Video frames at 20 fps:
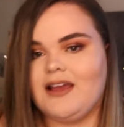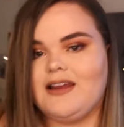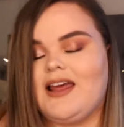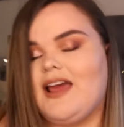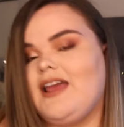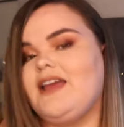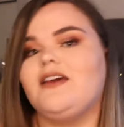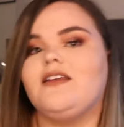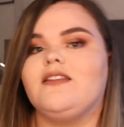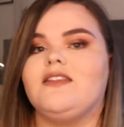
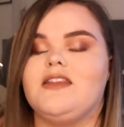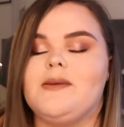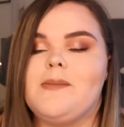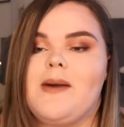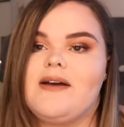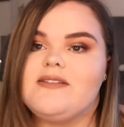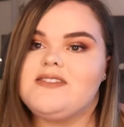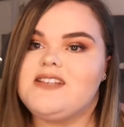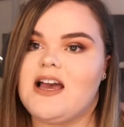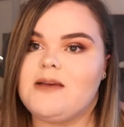like the
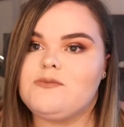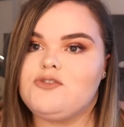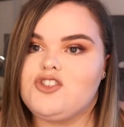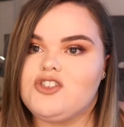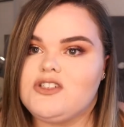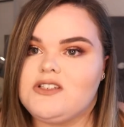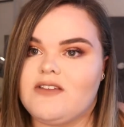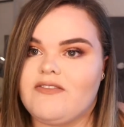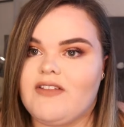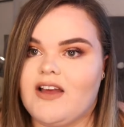amount of times you
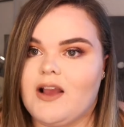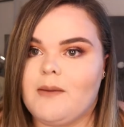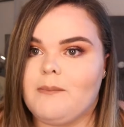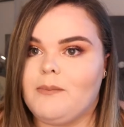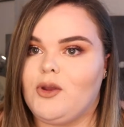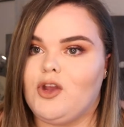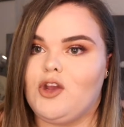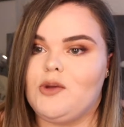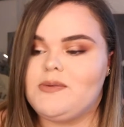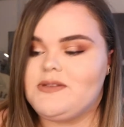just have like a
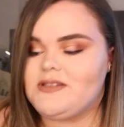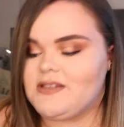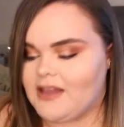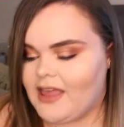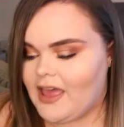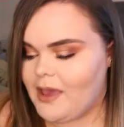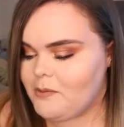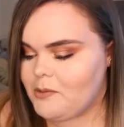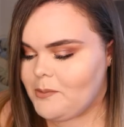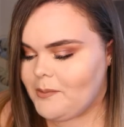boob
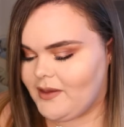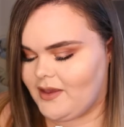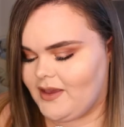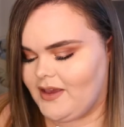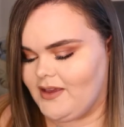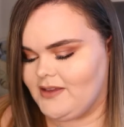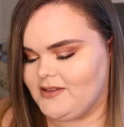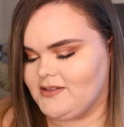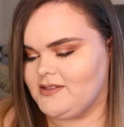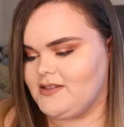slip
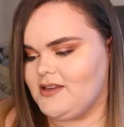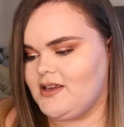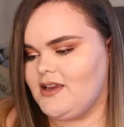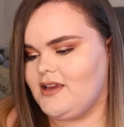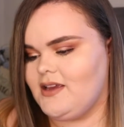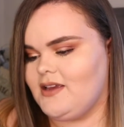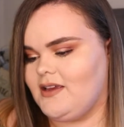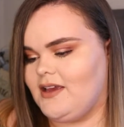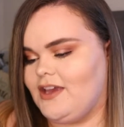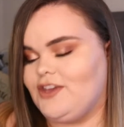because
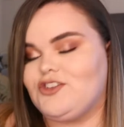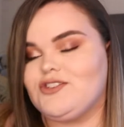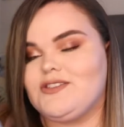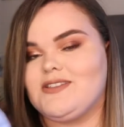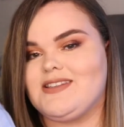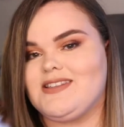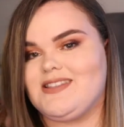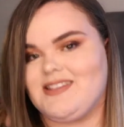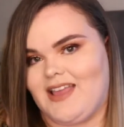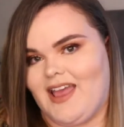it
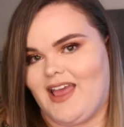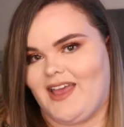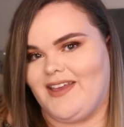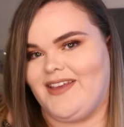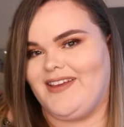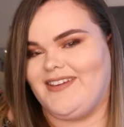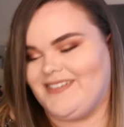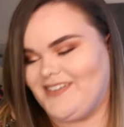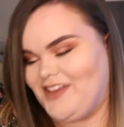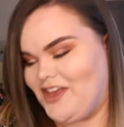doesn't
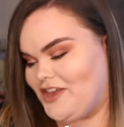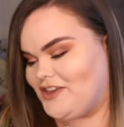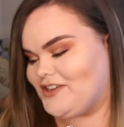stay.